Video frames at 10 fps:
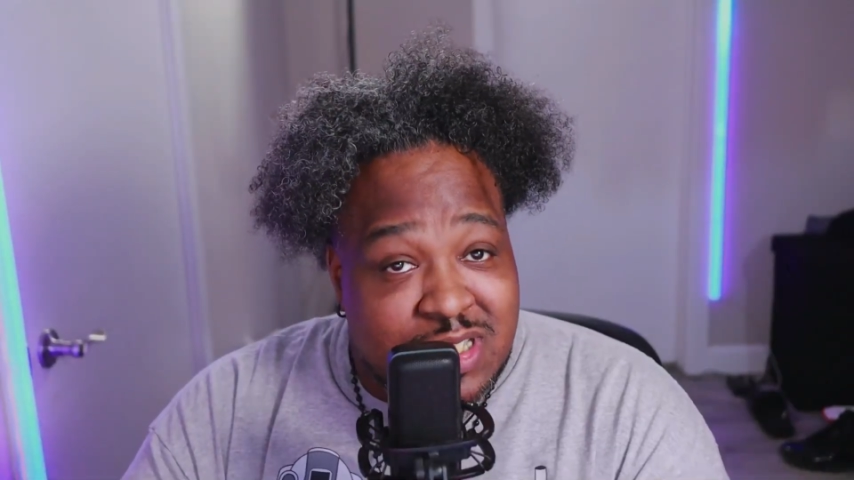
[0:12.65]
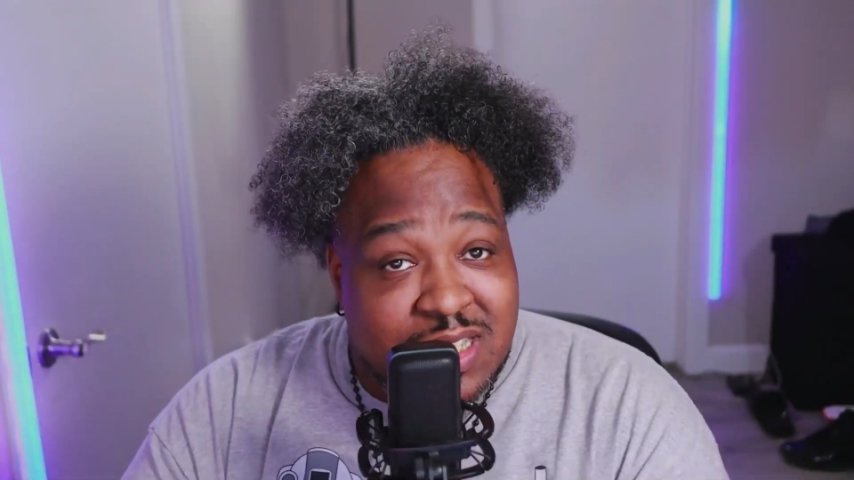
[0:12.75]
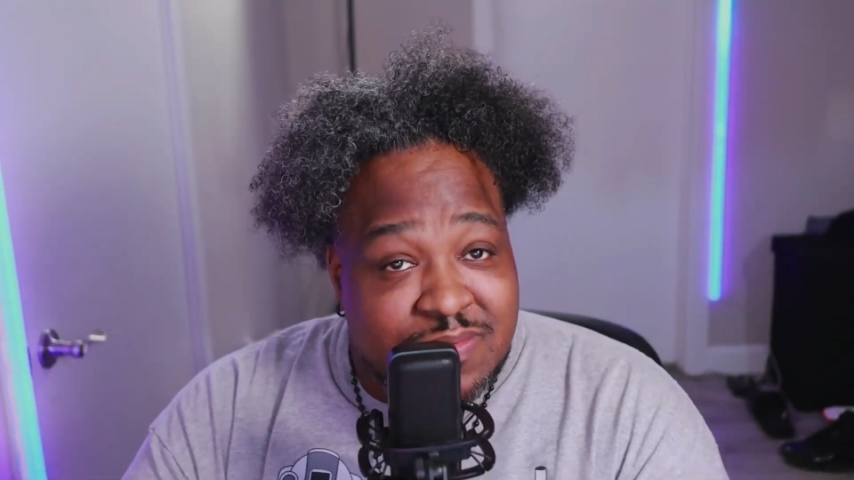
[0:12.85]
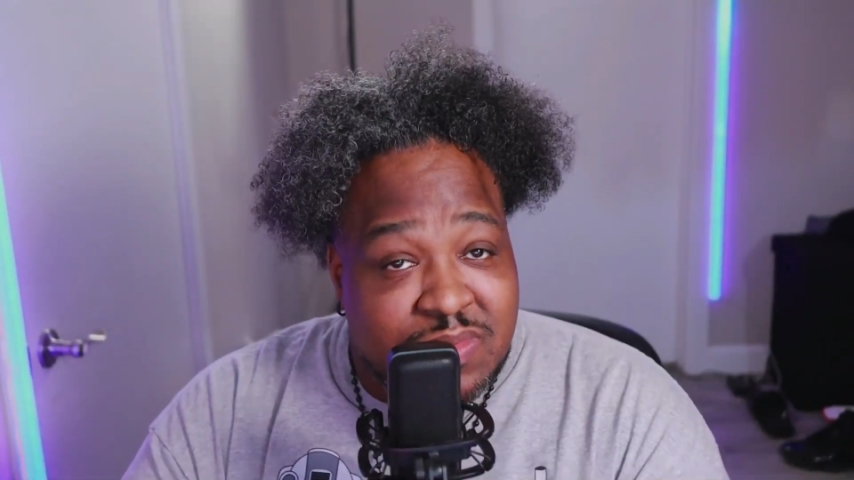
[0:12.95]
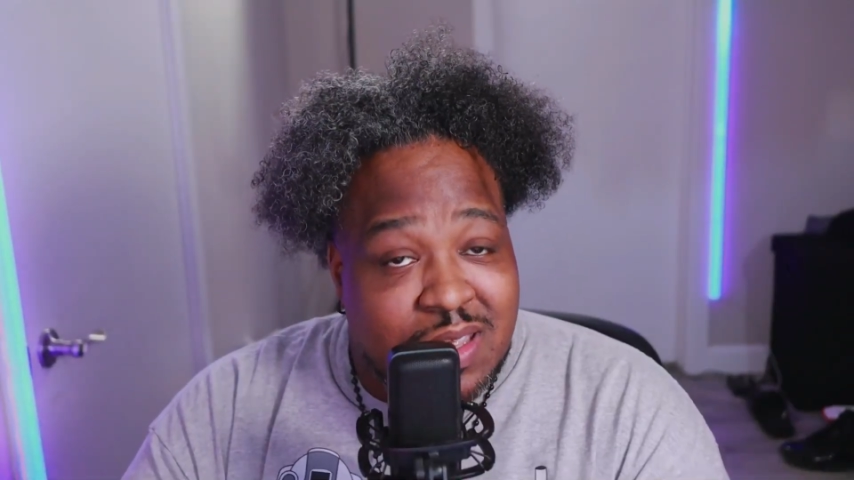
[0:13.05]

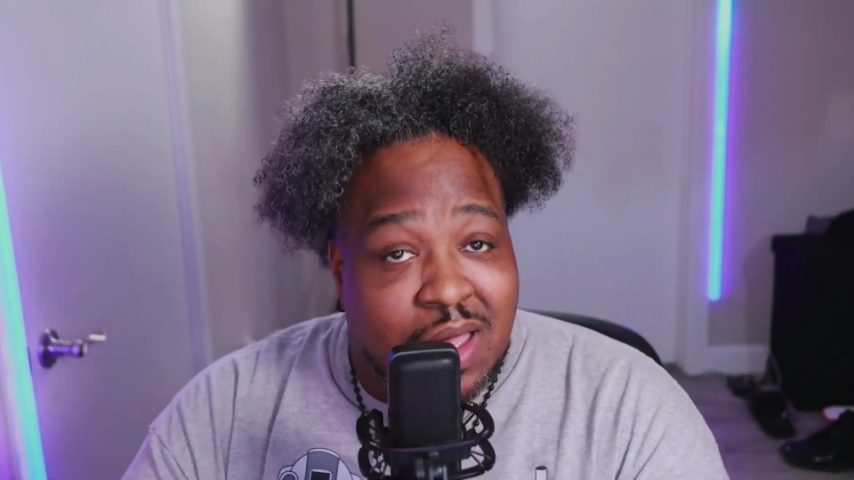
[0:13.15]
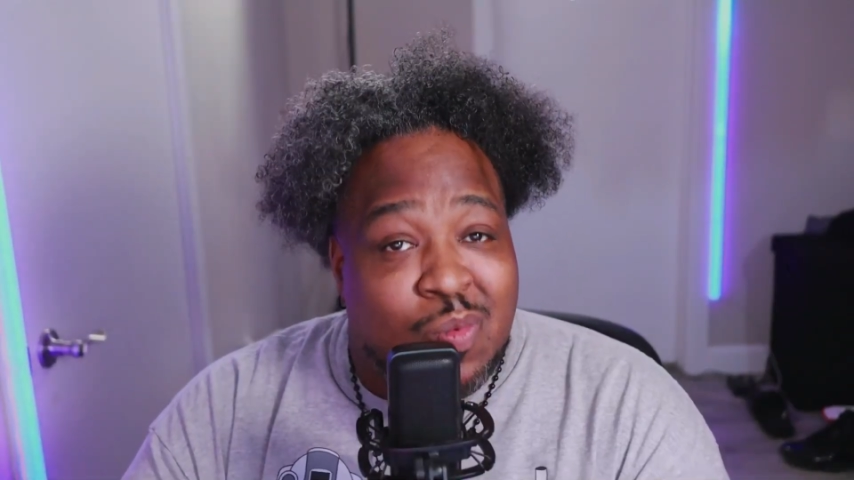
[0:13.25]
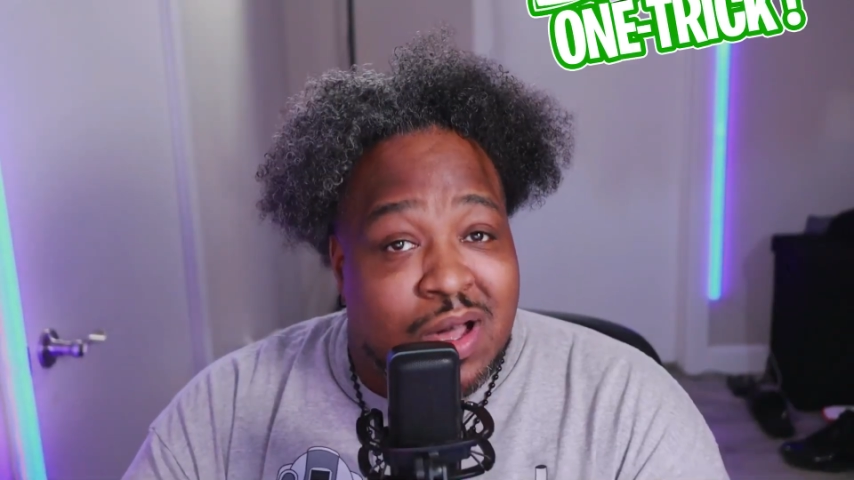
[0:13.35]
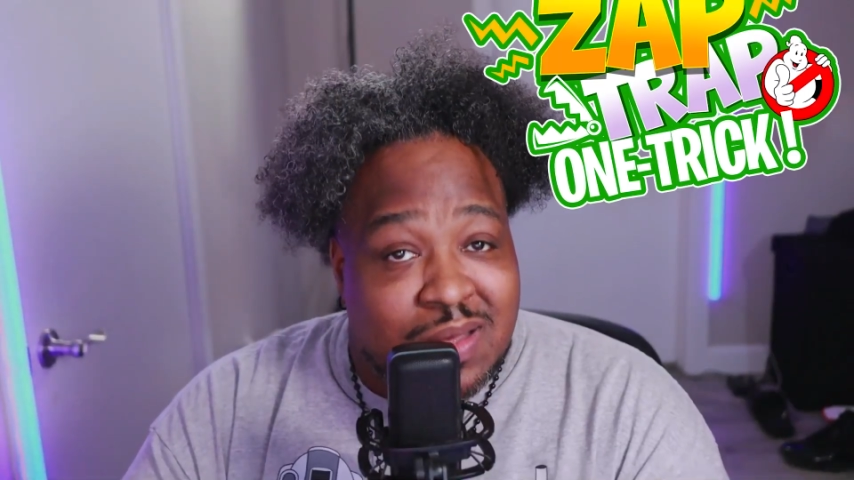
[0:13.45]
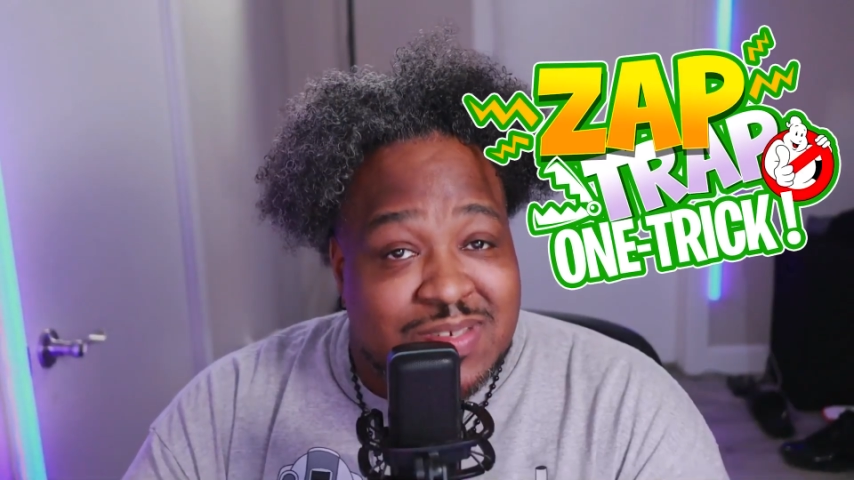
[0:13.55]
and
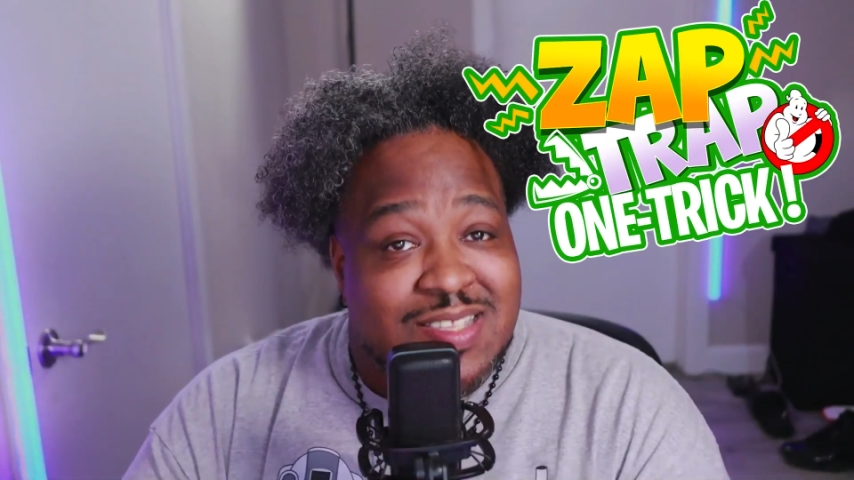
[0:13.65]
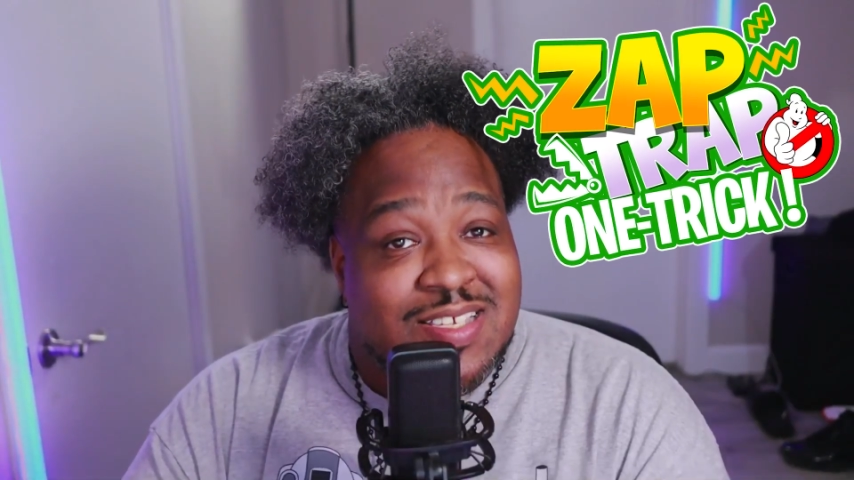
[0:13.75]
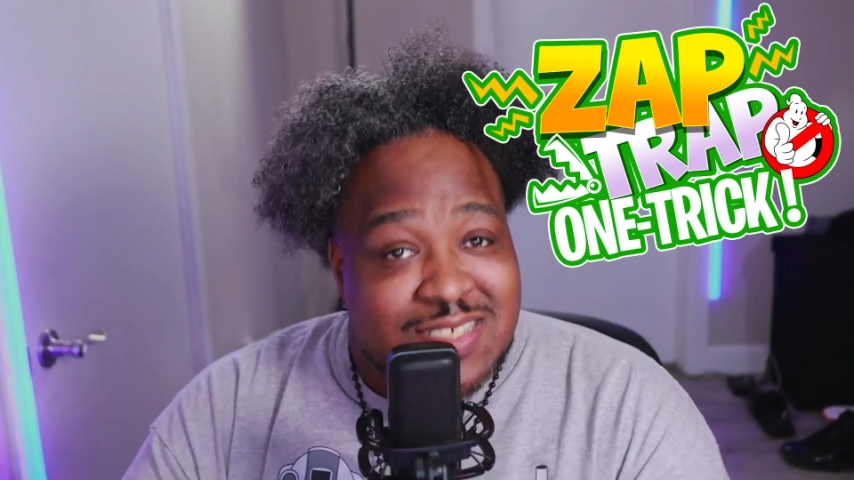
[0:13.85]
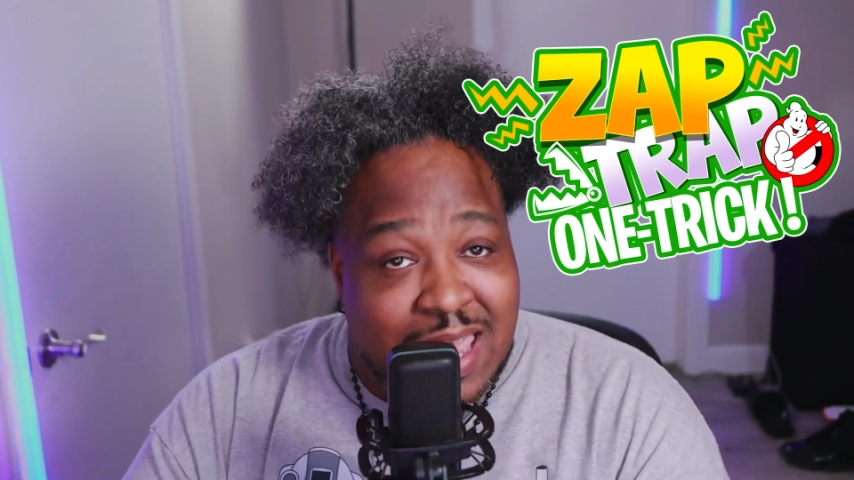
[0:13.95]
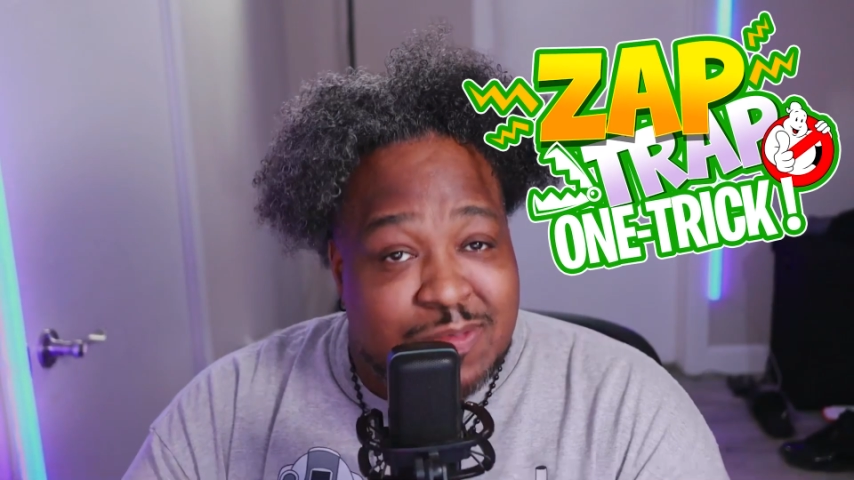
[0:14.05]
welcome to the
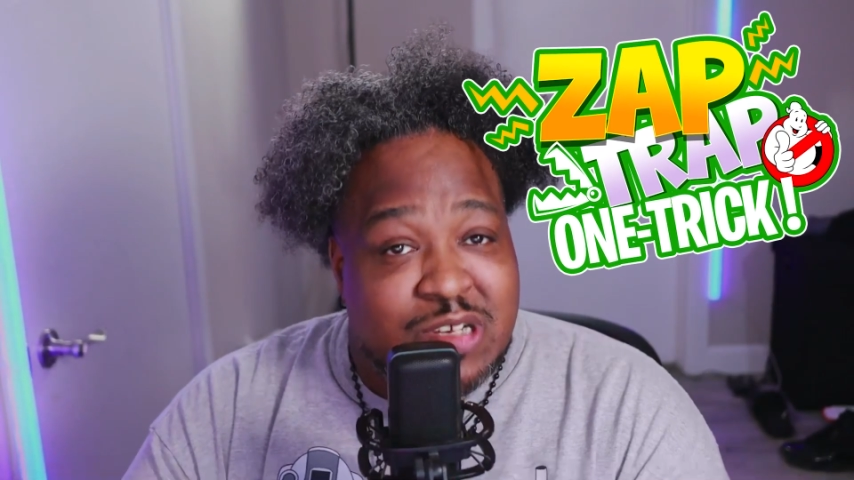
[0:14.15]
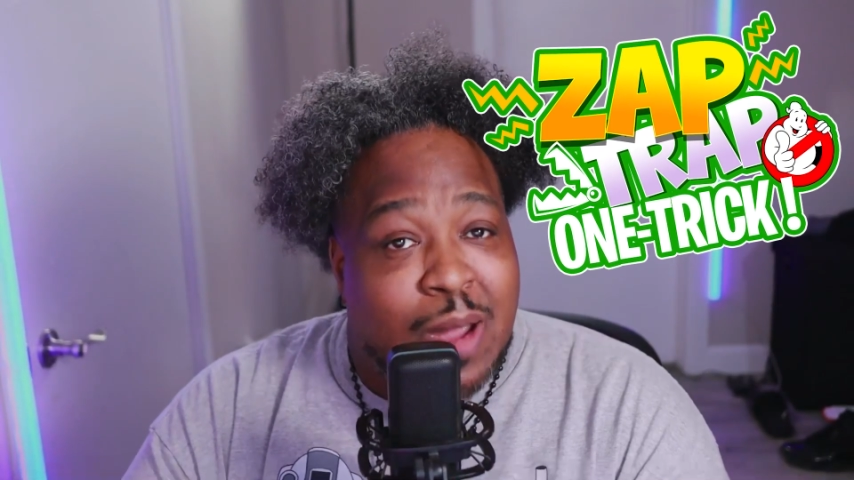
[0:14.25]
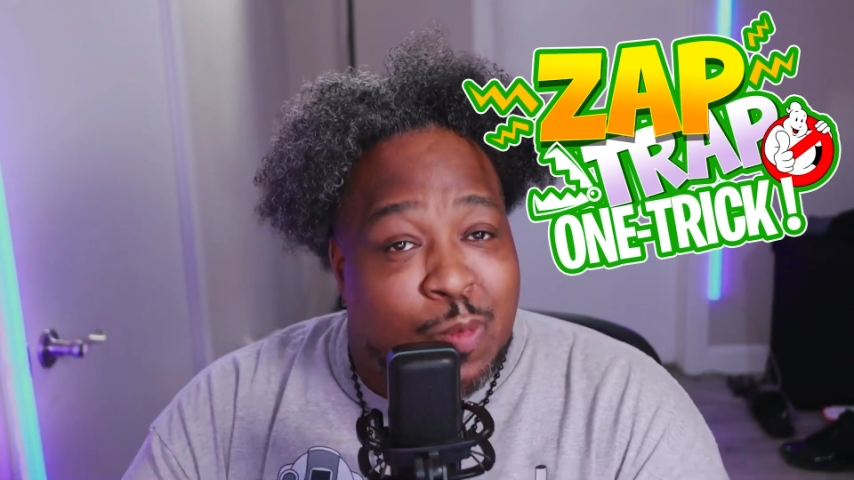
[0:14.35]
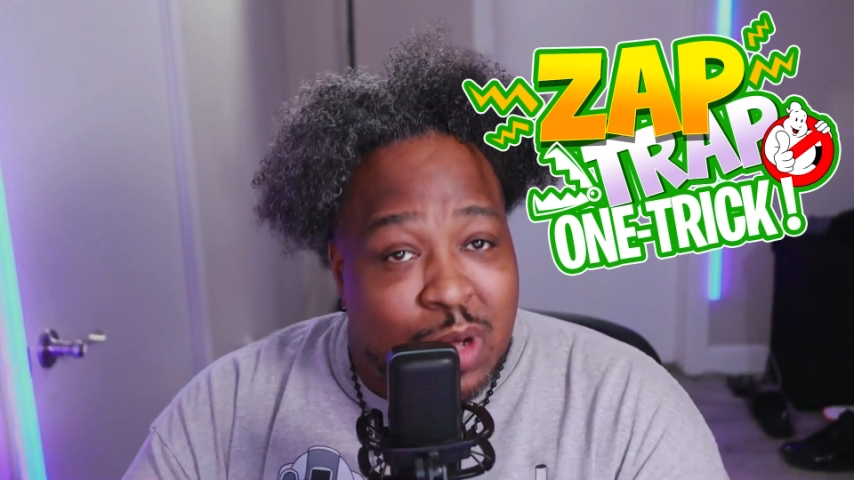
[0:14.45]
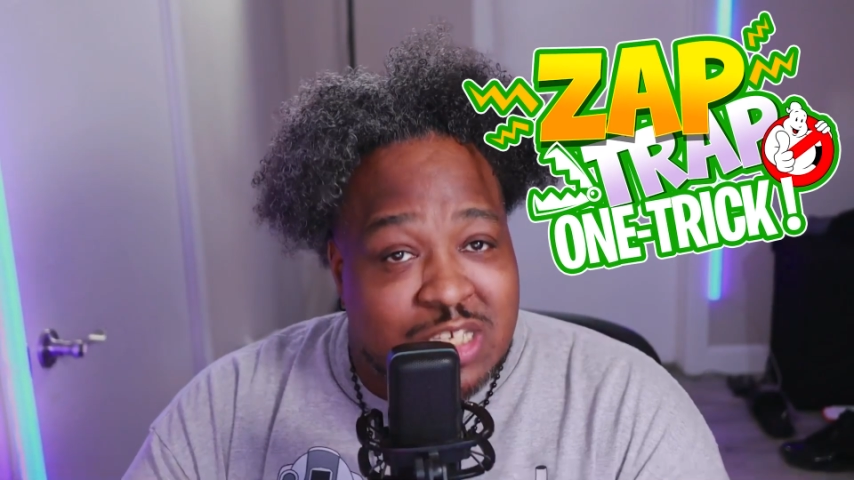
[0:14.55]
Zap
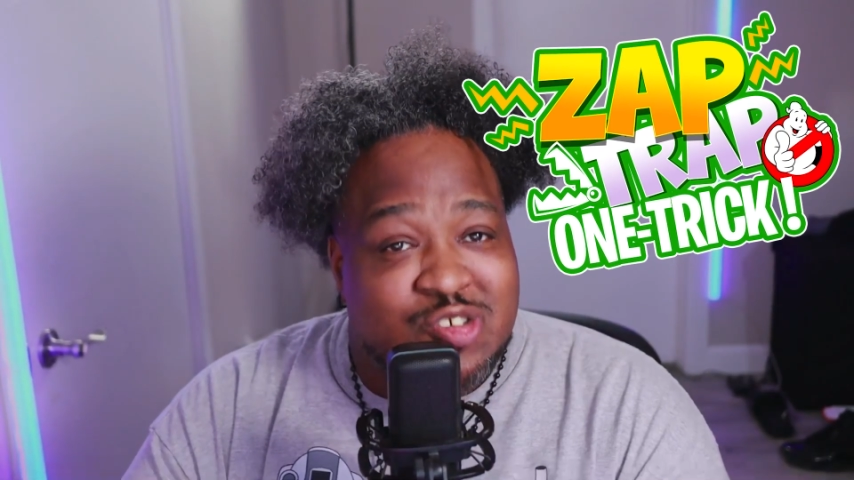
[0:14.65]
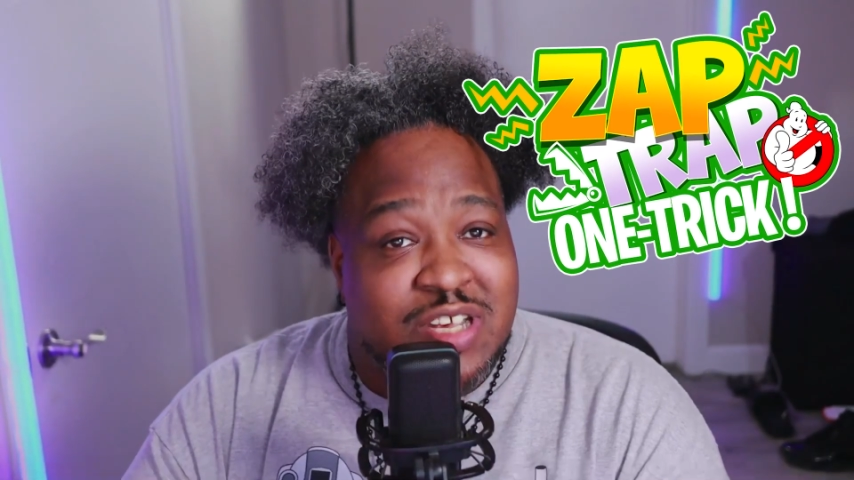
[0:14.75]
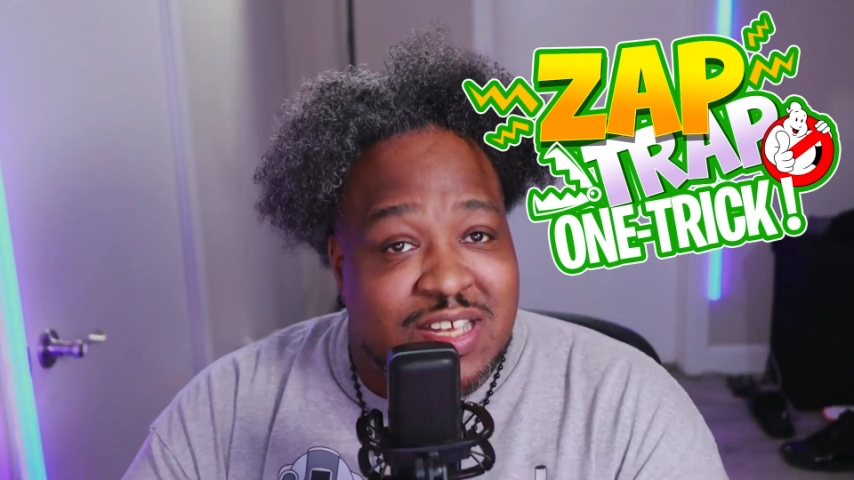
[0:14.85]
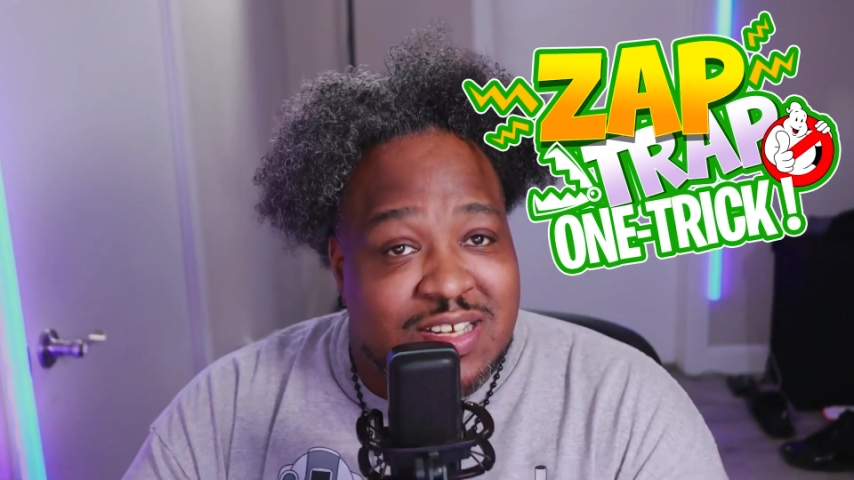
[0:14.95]
Trap 1 trick.